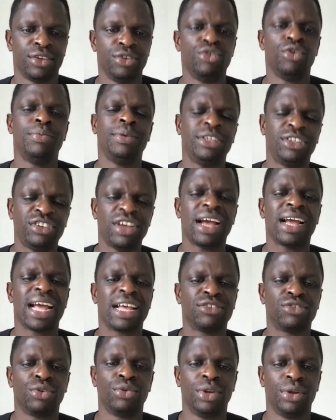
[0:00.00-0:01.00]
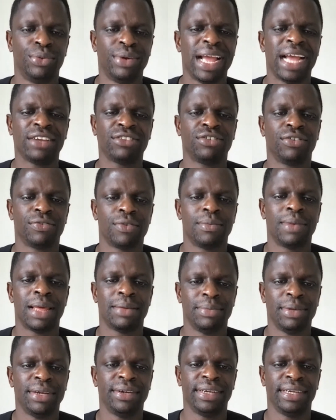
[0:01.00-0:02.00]
you'll be shocked as to the reaction from
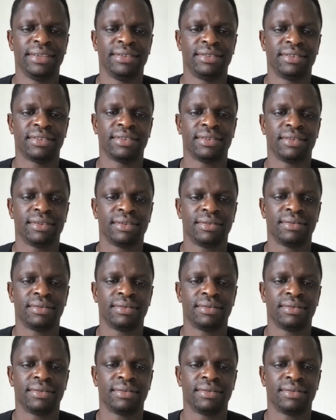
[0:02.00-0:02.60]
Liberians.